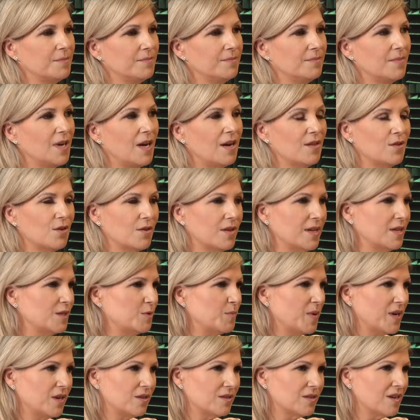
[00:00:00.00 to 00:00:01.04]
other things
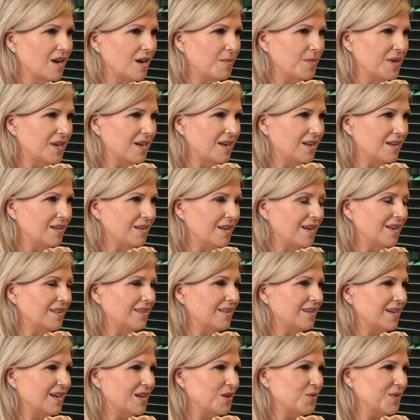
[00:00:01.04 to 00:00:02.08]
parents comment on a lot
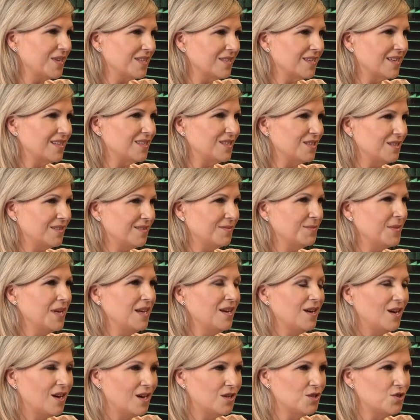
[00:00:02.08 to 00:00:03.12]
that I always like to
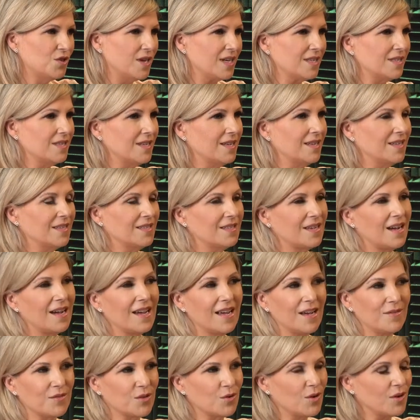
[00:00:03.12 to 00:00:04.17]
address is I
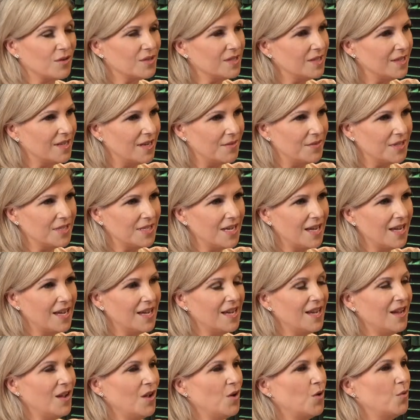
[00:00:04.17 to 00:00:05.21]
have to go out to eat every
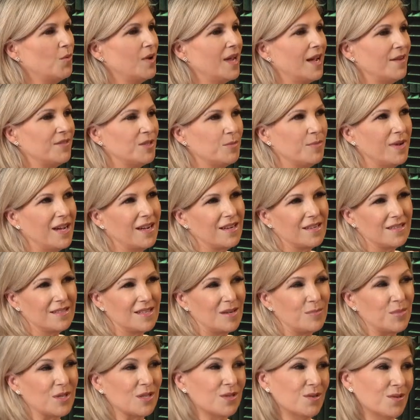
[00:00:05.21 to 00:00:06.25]
day. We have to pack a
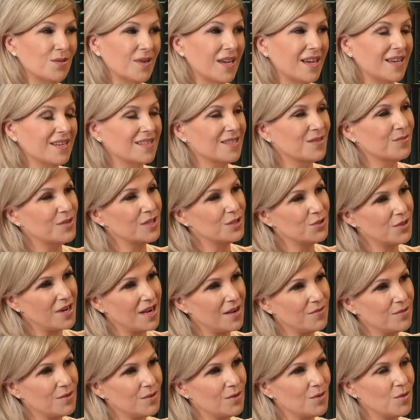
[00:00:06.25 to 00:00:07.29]
separate suitcase if we
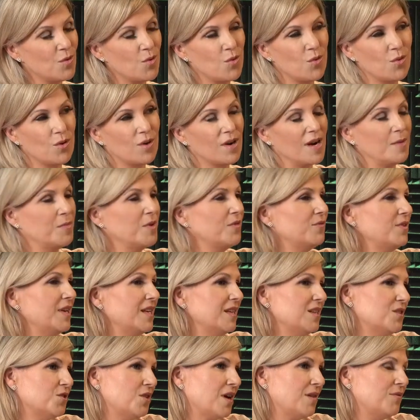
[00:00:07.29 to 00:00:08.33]
travel, or I'm afraid
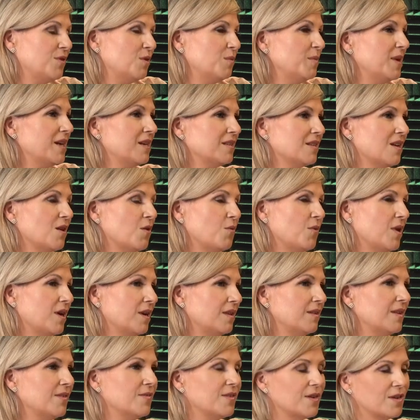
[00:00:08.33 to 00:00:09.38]
to travel because I don't want to
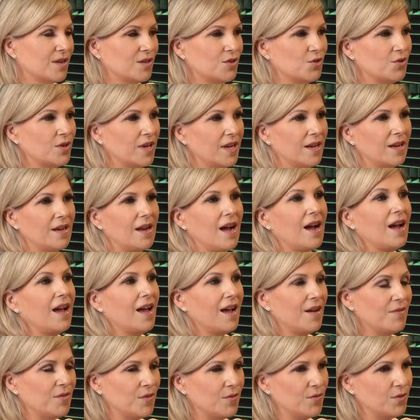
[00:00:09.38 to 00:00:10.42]
leave the country and not
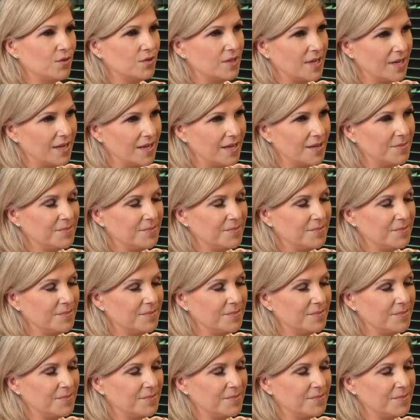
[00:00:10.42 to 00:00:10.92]
have the foods I need.